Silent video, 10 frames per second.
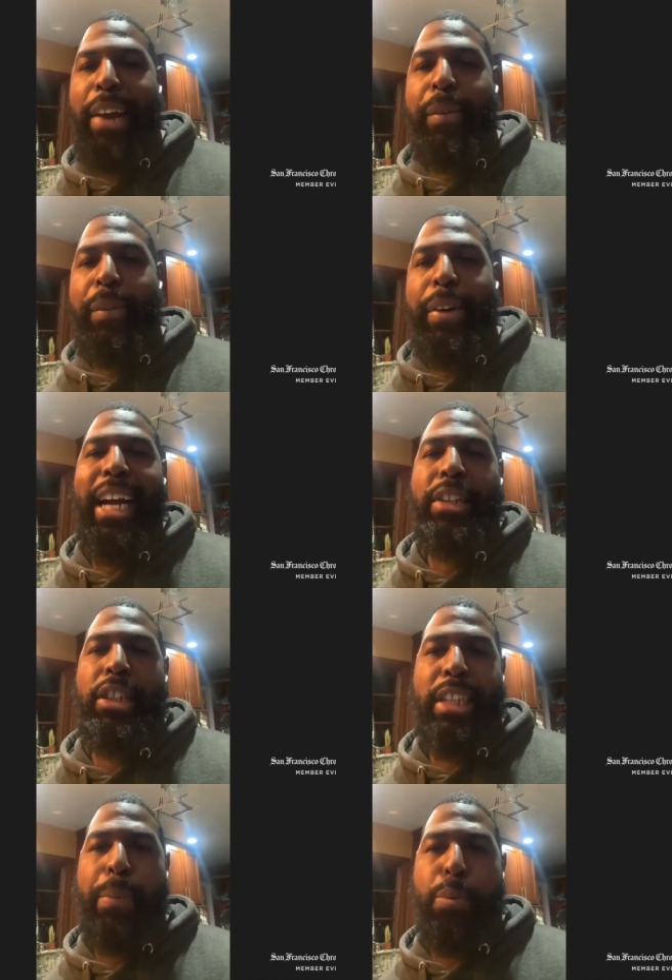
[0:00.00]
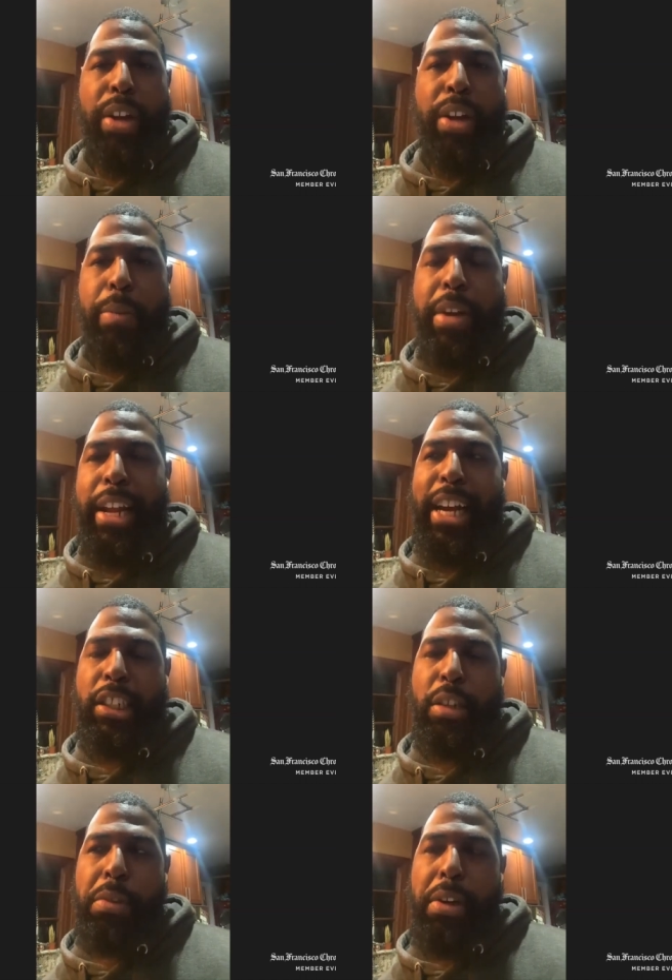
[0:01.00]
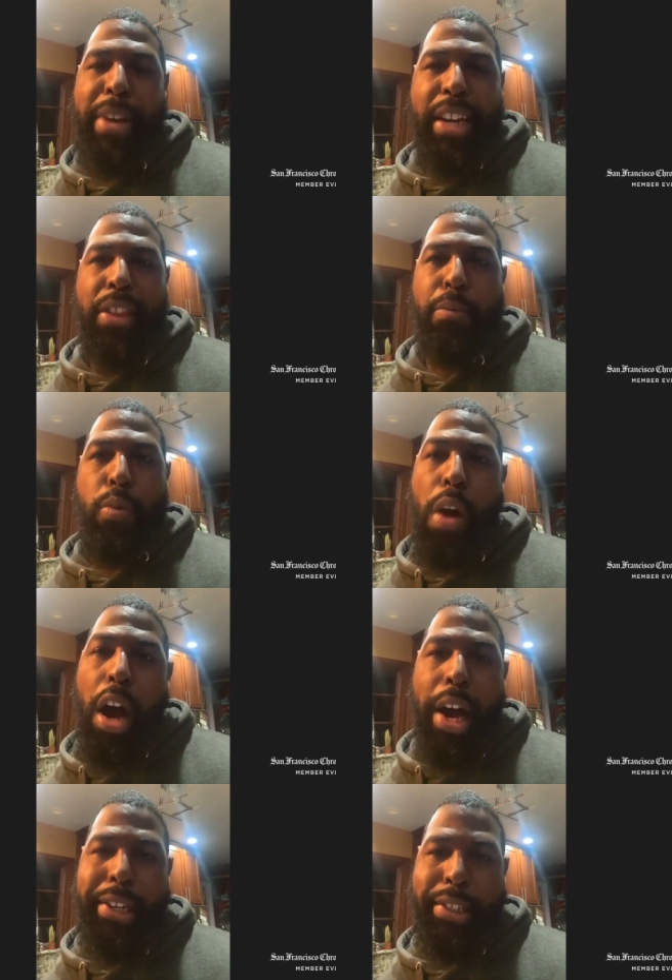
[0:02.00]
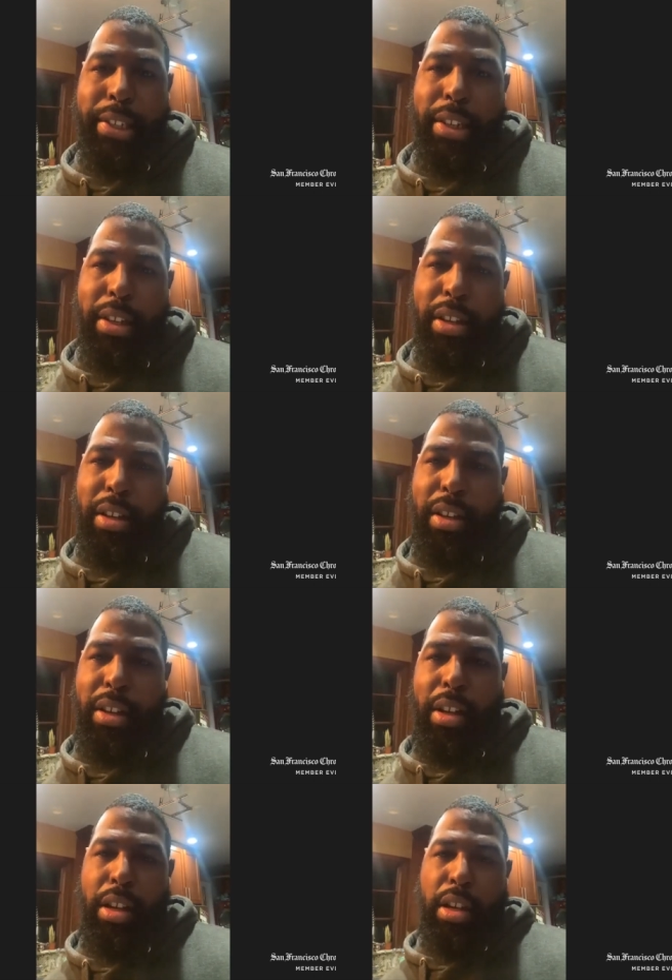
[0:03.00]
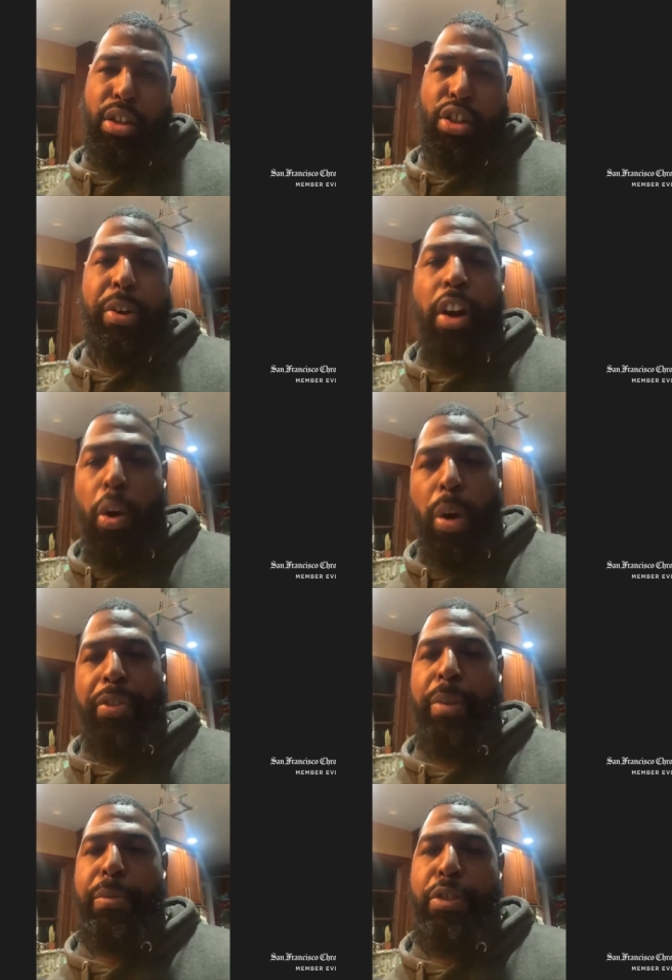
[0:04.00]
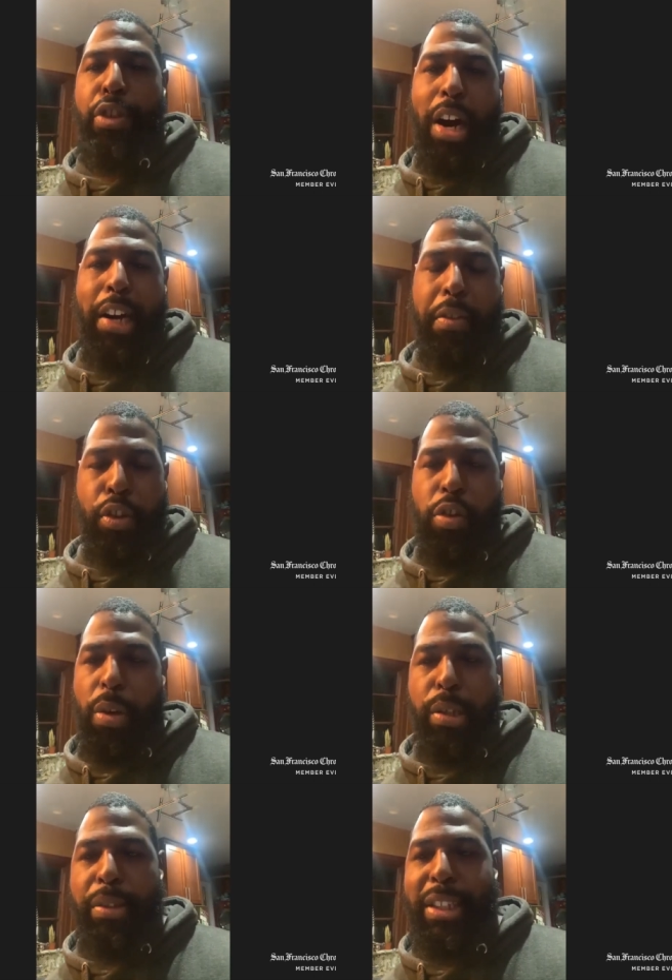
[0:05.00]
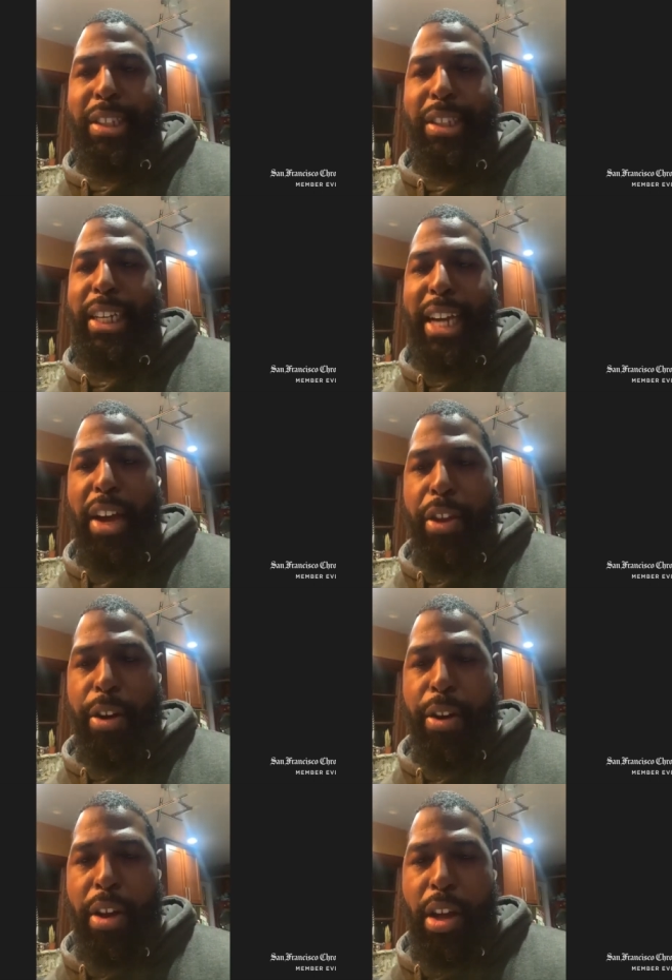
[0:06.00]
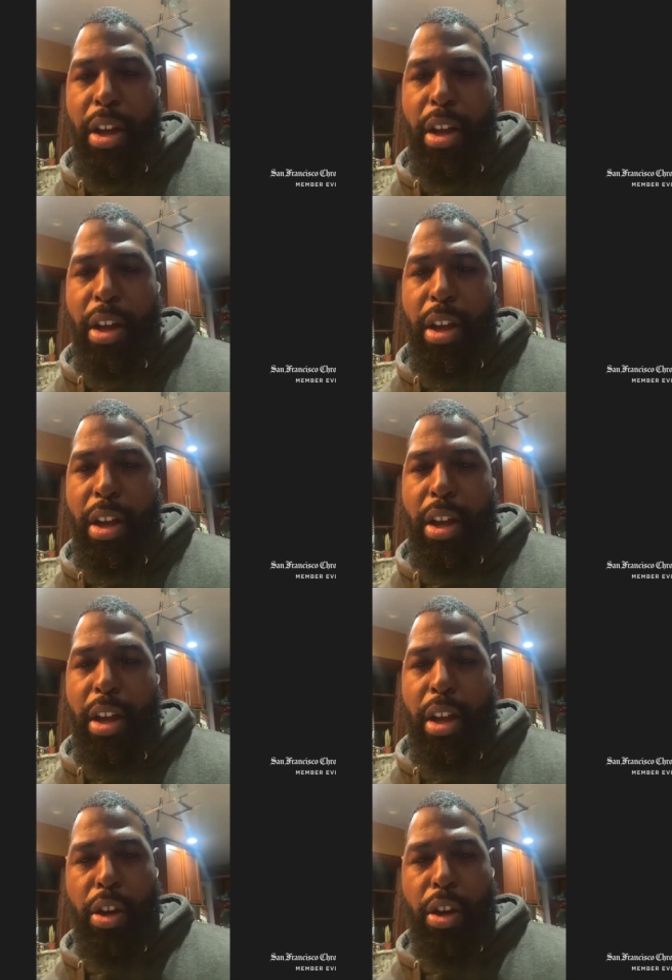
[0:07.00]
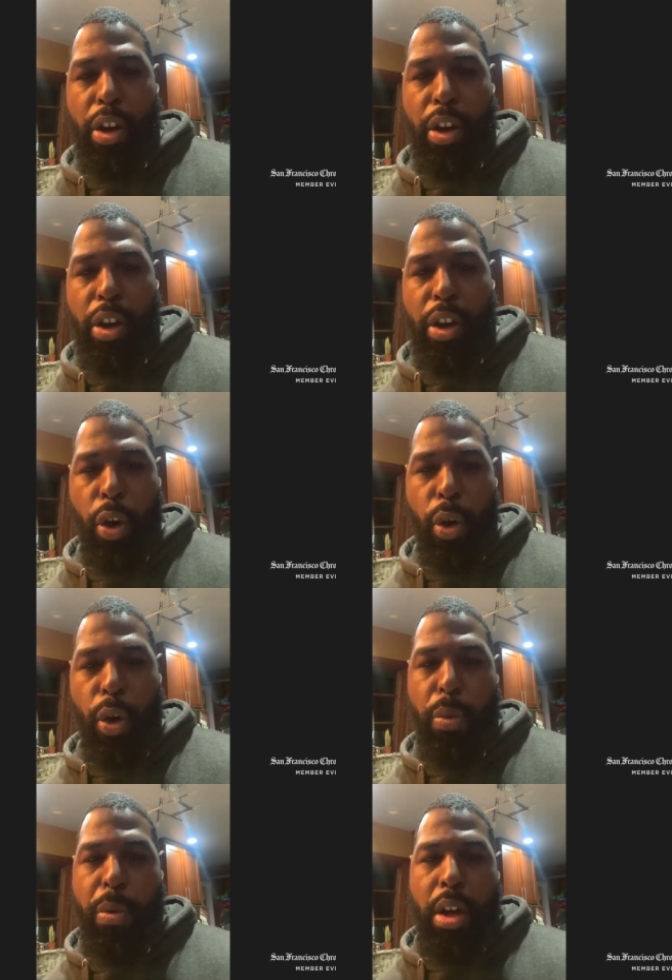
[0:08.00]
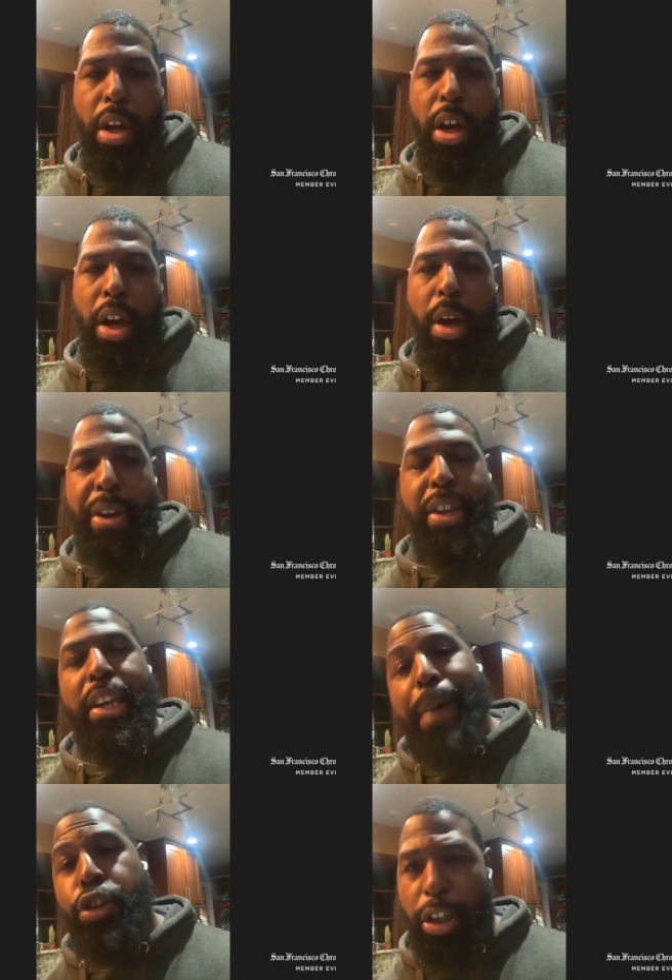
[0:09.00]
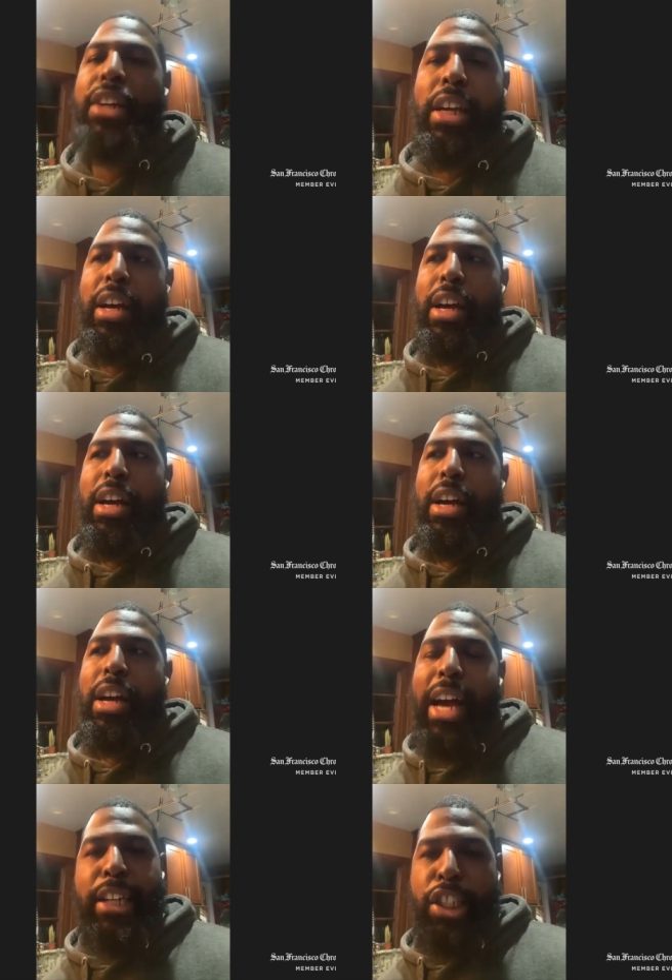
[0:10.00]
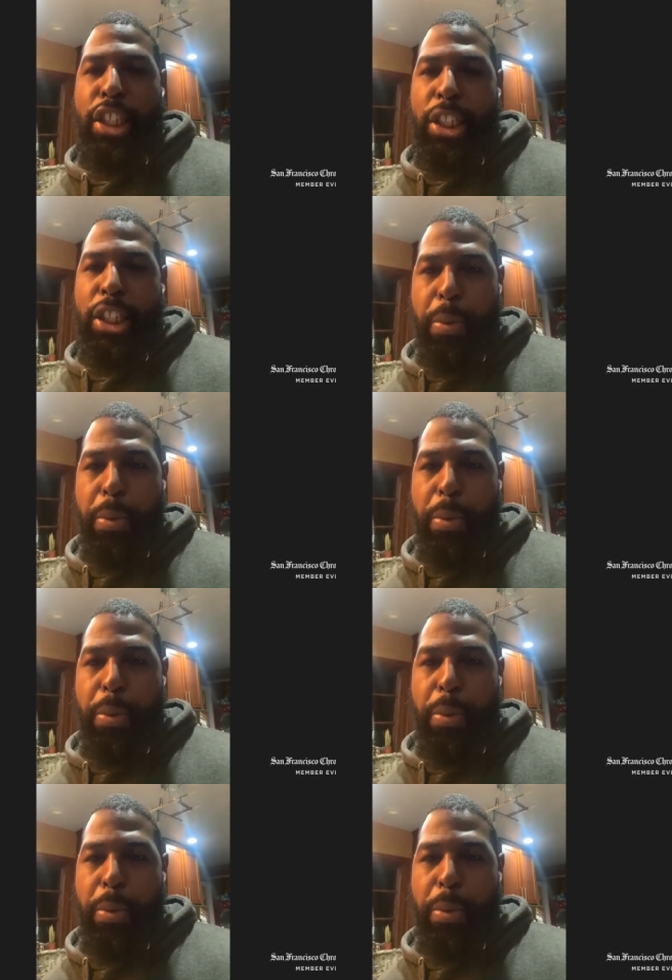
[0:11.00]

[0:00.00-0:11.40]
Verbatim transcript: in here, the egg would actually separate them and it actually would make them rise. So we don't want them to rise. We just want them to stay together and hold. But in the powdered sugar actually